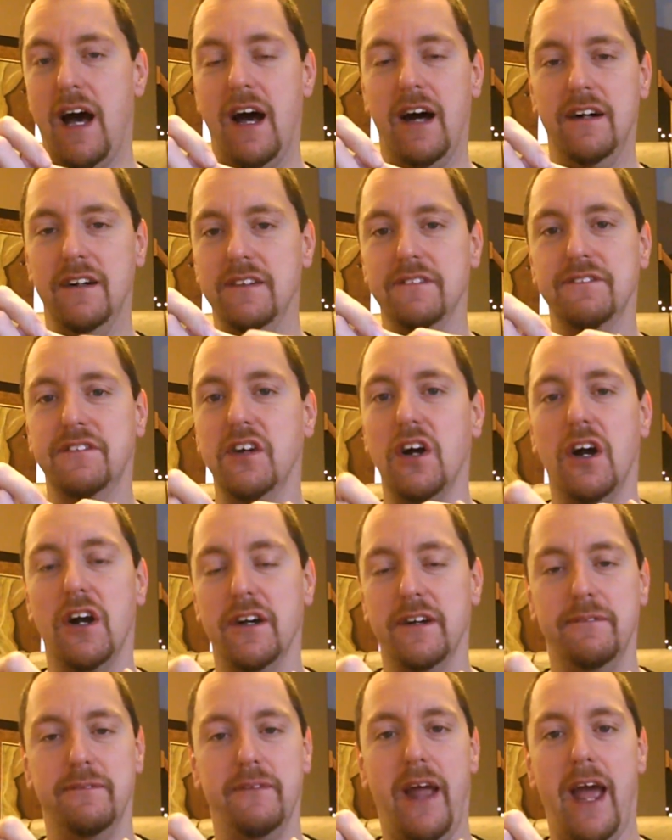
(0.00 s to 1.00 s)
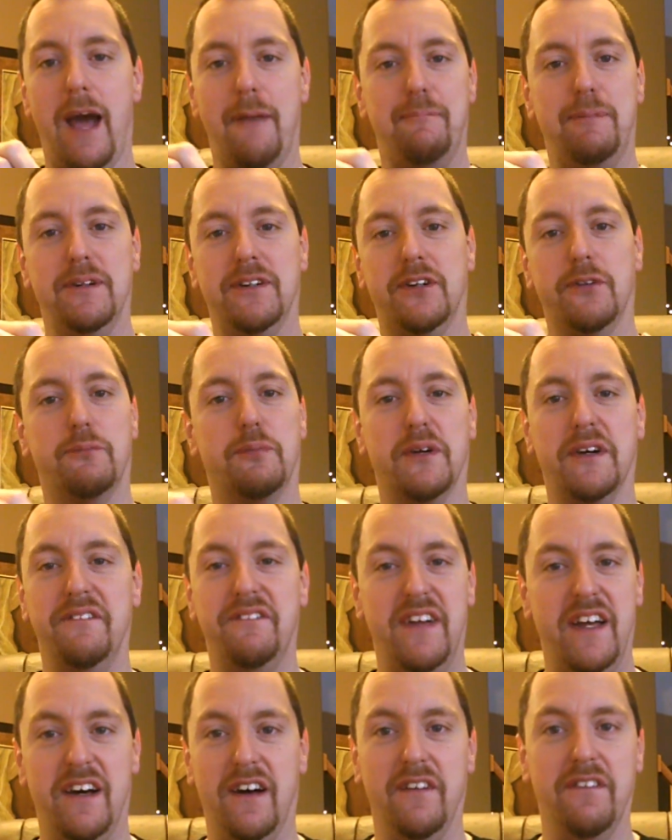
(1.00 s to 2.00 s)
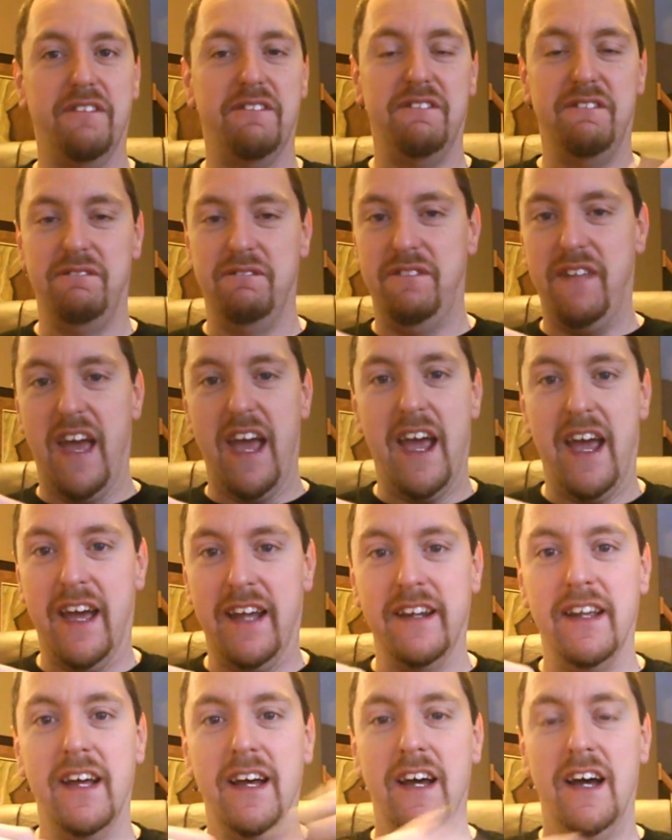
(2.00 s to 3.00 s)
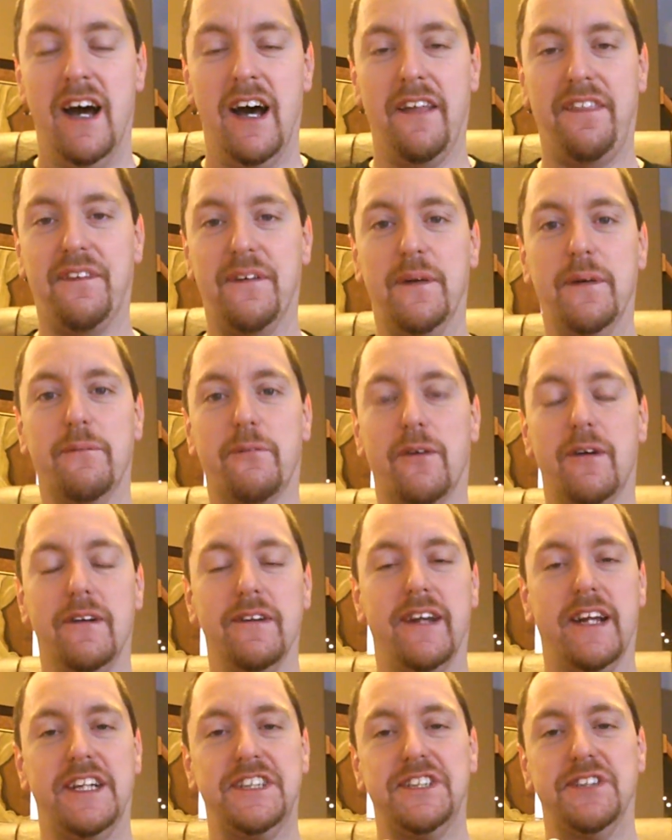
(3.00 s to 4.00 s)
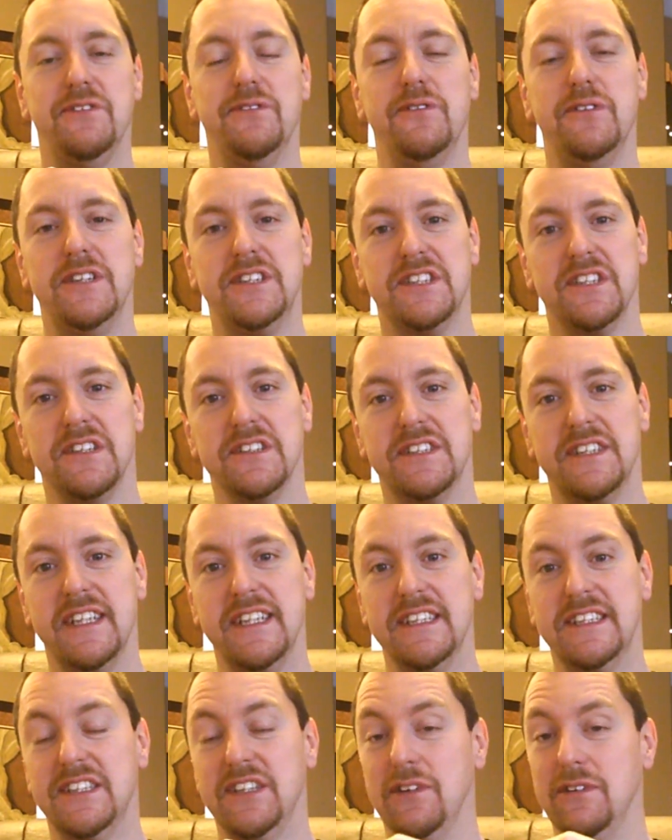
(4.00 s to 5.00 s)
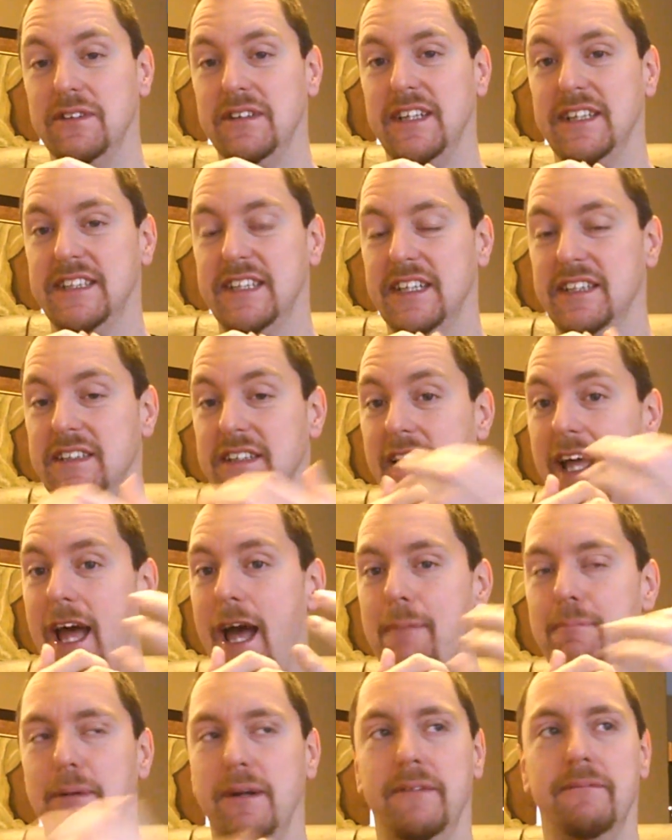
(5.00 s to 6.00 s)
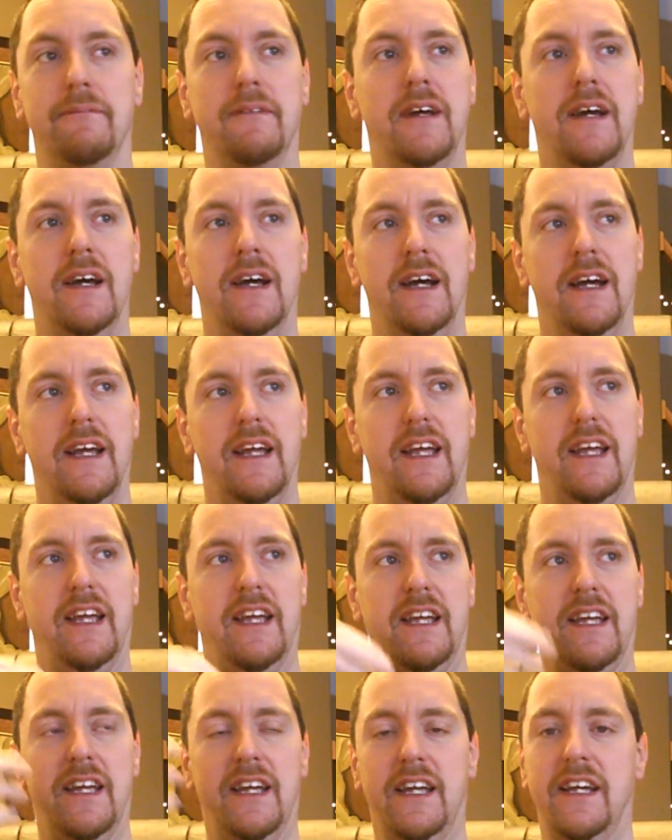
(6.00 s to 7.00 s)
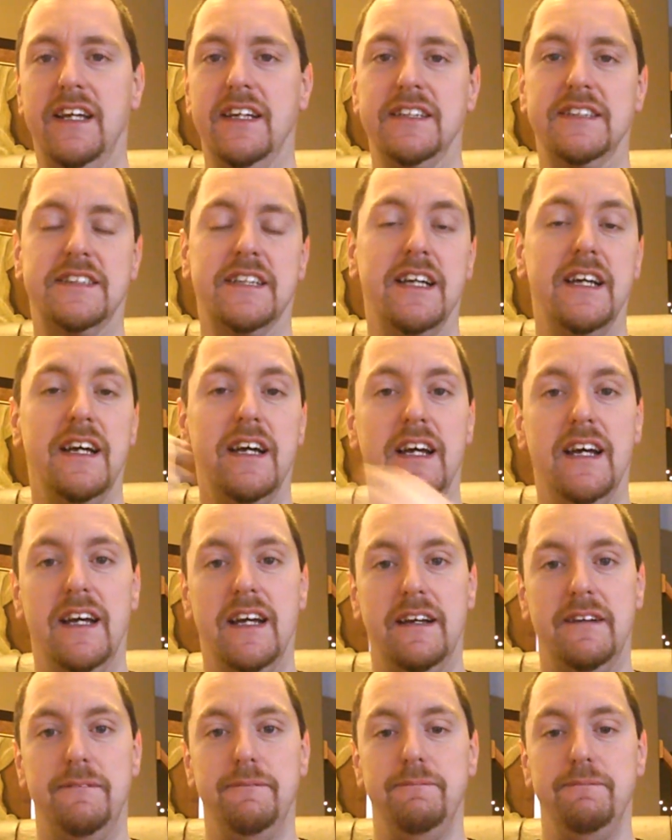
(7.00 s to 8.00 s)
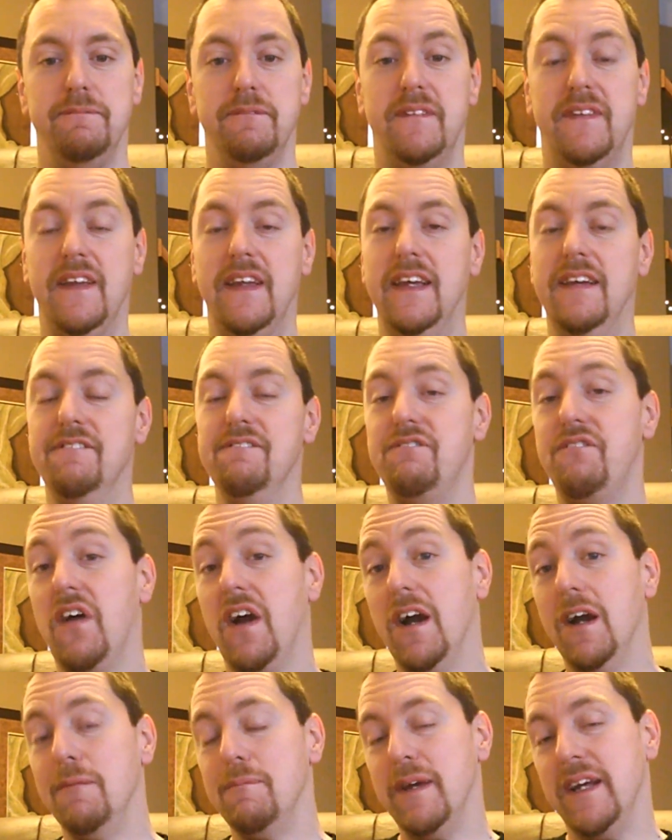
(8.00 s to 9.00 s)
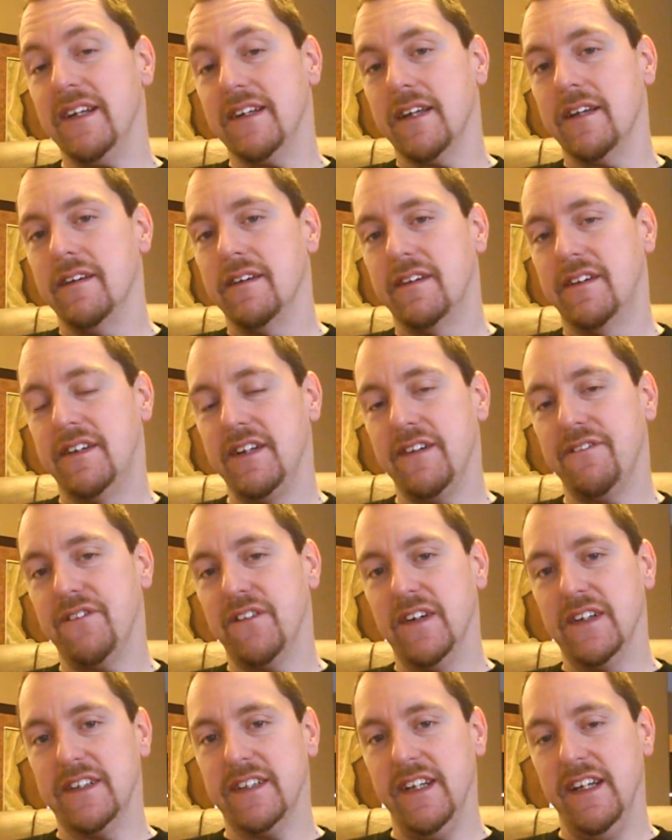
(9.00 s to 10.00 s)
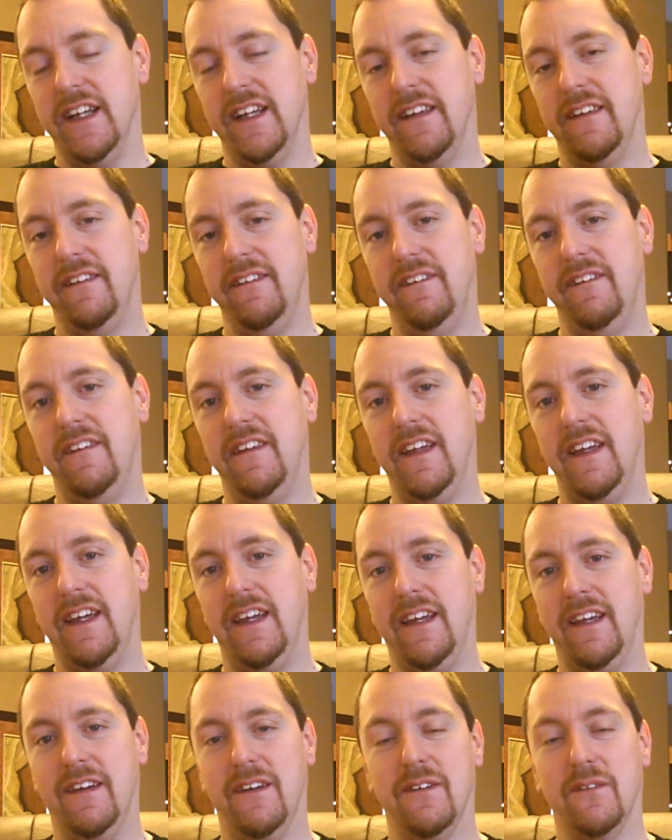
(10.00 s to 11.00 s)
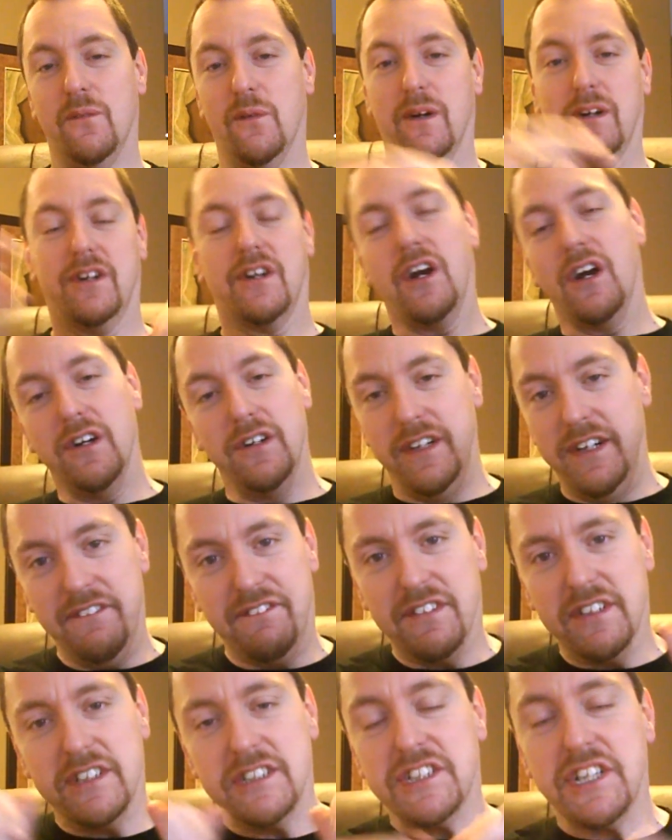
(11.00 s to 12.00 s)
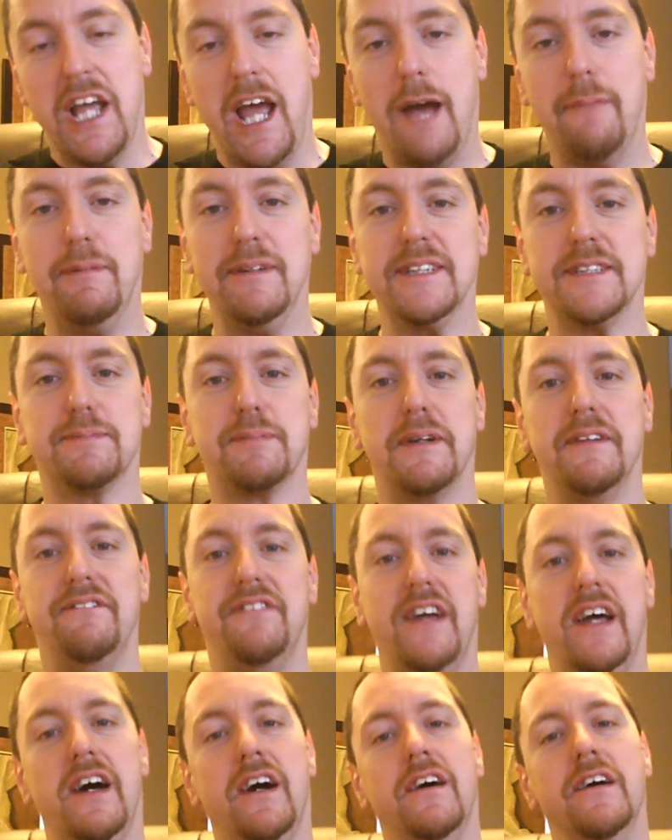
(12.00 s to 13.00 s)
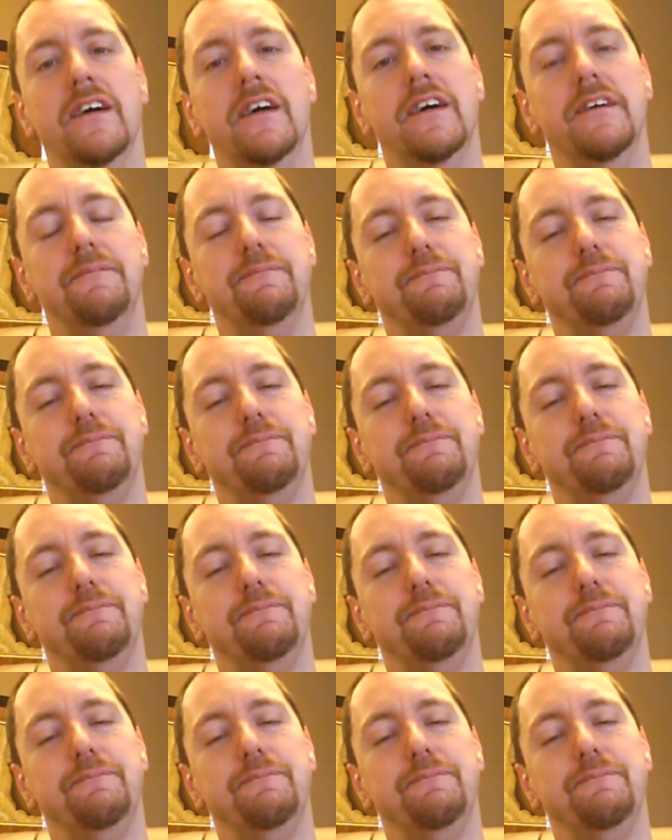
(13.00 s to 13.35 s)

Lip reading: Olive Garden happen to prevail than a third world nation in which those things don't necessarily happen? Is the environment different in where carnivorous habits prevail?